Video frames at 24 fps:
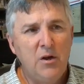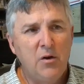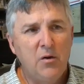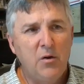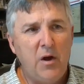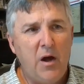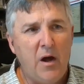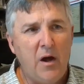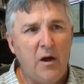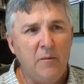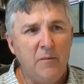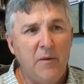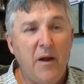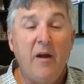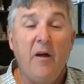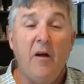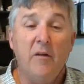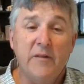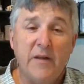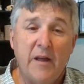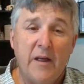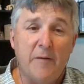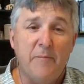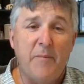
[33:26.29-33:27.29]
I'll
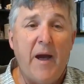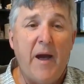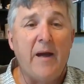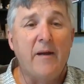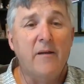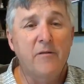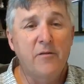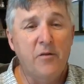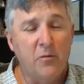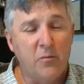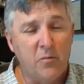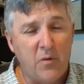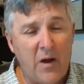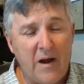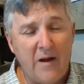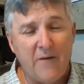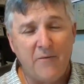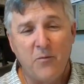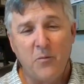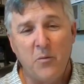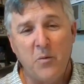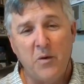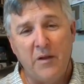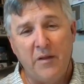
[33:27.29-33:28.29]
take that back. So right
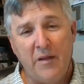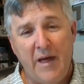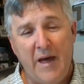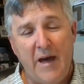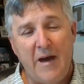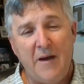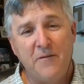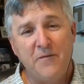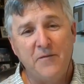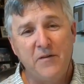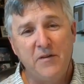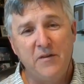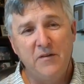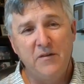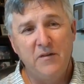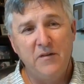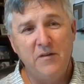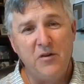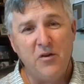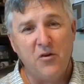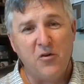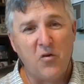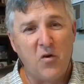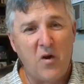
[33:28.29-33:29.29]
after we left,
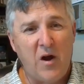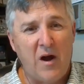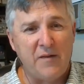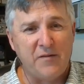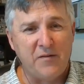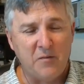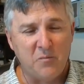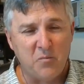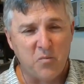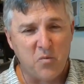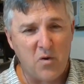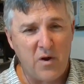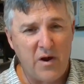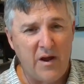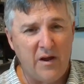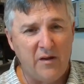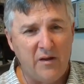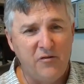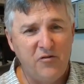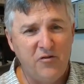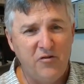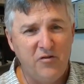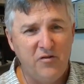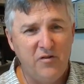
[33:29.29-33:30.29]
you cross a
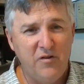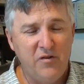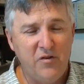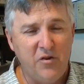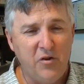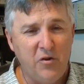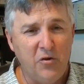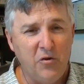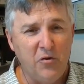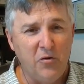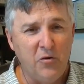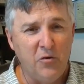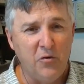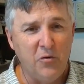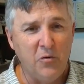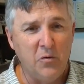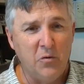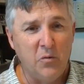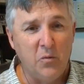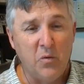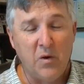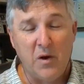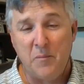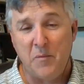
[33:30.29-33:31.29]
bridge to
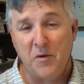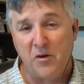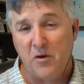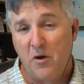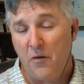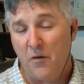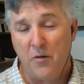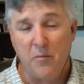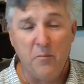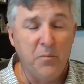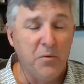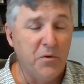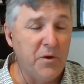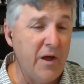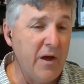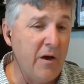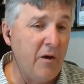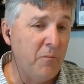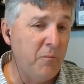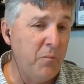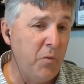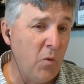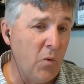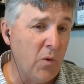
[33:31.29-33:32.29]
what I'm going to call the
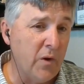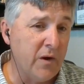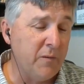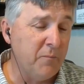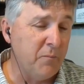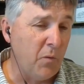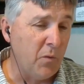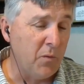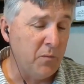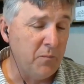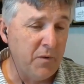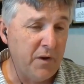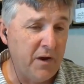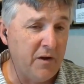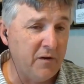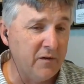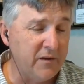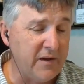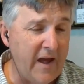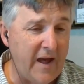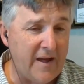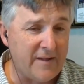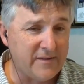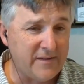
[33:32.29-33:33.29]
Bunnell
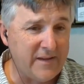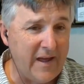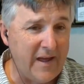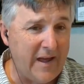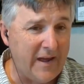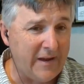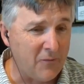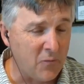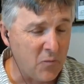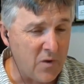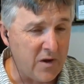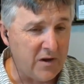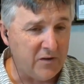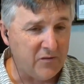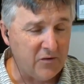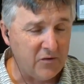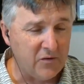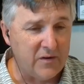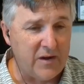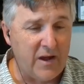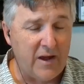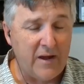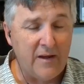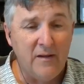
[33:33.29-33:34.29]
Cascade region,
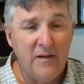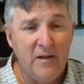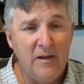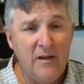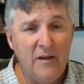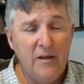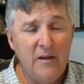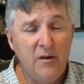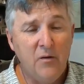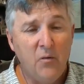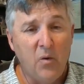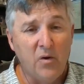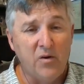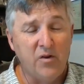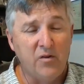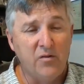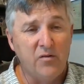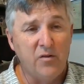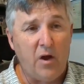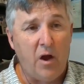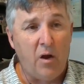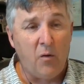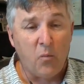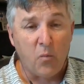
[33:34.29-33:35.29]
okay, which is
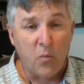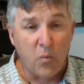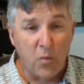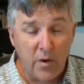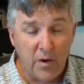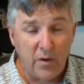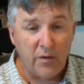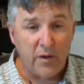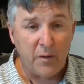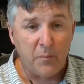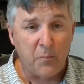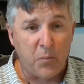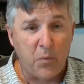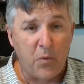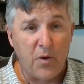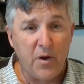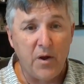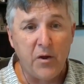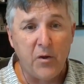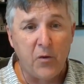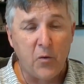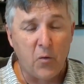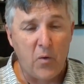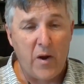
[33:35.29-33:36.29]
a really pretty
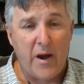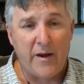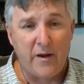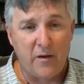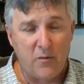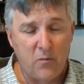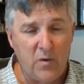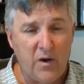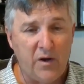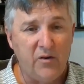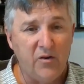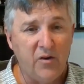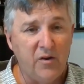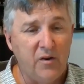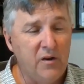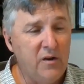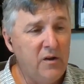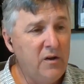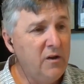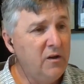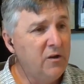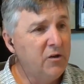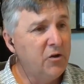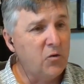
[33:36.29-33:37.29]
granite region.
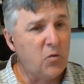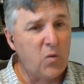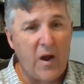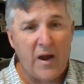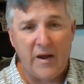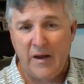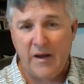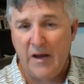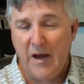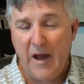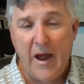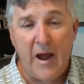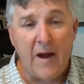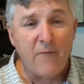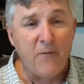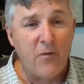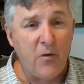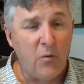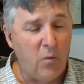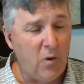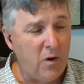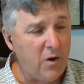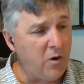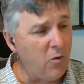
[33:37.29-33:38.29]
Granite
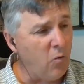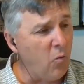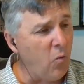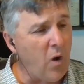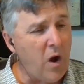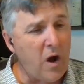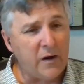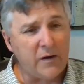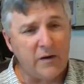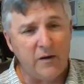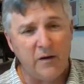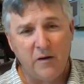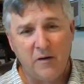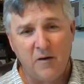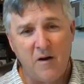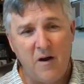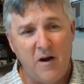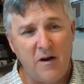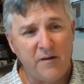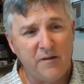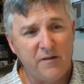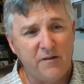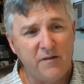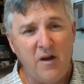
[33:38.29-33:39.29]
everywhere. You're walking
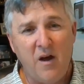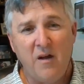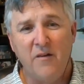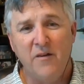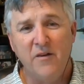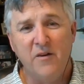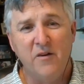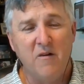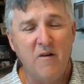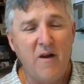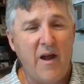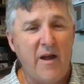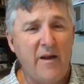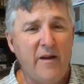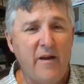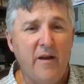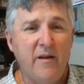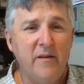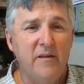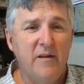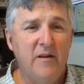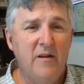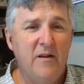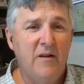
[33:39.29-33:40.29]
across solid
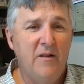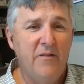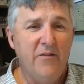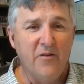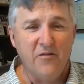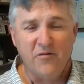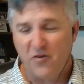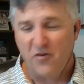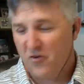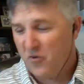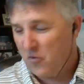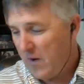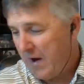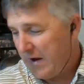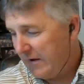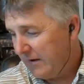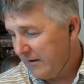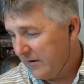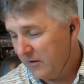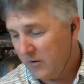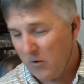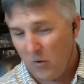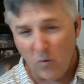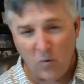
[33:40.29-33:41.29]
granite. There's a
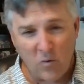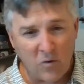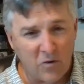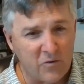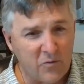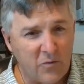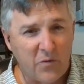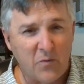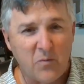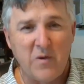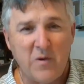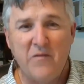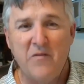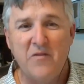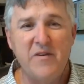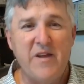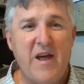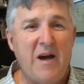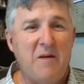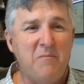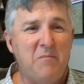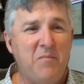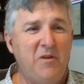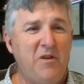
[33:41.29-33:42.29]
granite gorge with a river
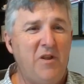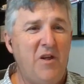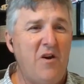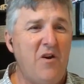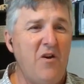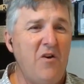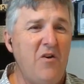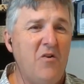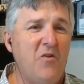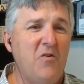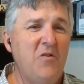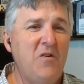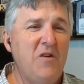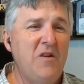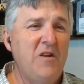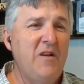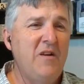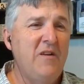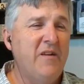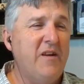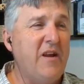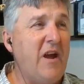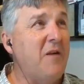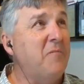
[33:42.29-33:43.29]
down below.
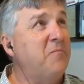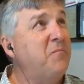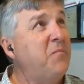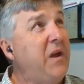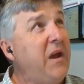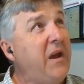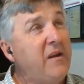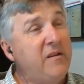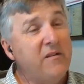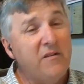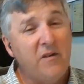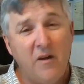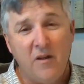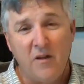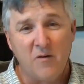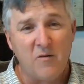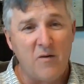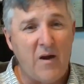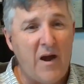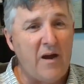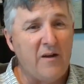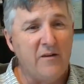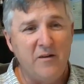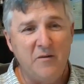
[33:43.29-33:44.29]
Got peaks all
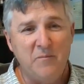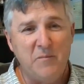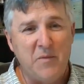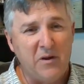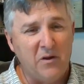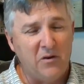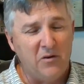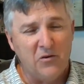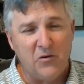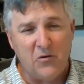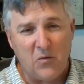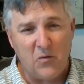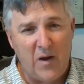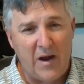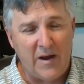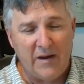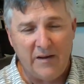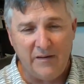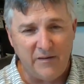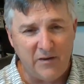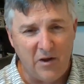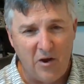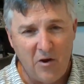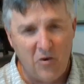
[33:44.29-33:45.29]
around you, big old
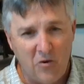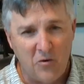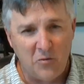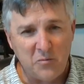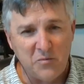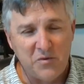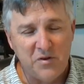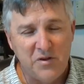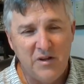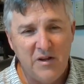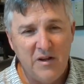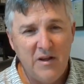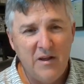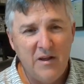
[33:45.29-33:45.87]
granite domes.